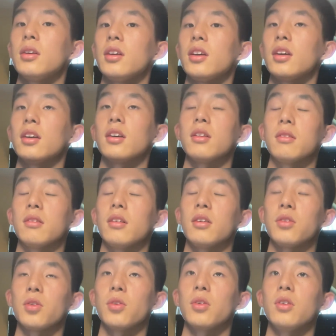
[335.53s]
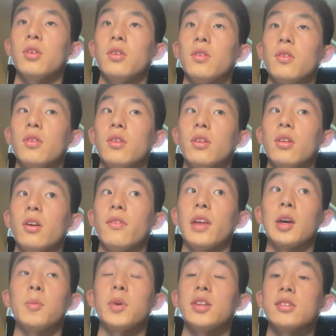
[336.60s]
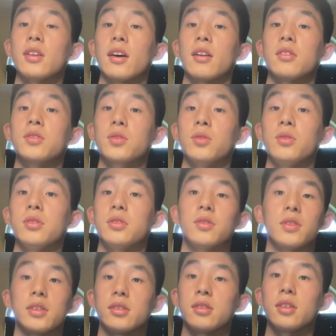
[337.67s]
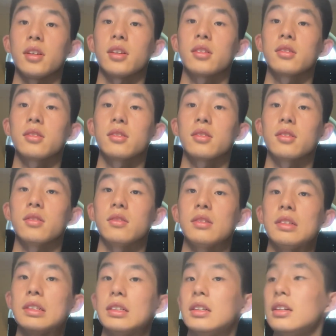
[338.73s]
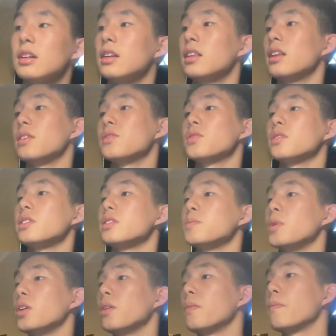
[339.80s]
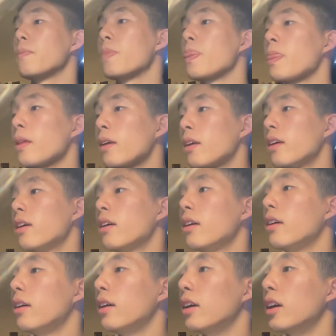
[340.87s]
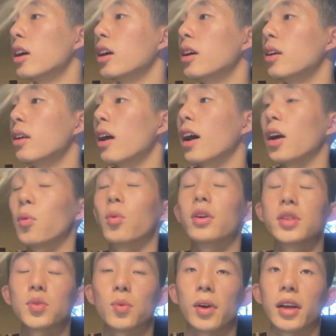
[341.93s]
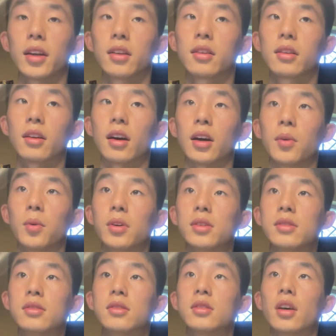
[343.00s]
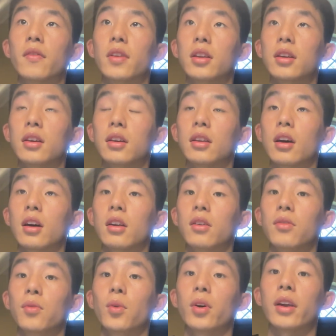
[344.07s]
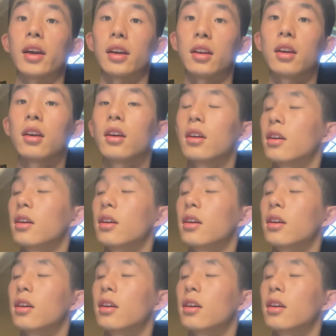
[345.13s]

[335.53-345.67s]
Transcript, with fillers: And a total of the A Ps at our school is only six, so that was really small. And I was ranked. I was seventeen out of one eighty.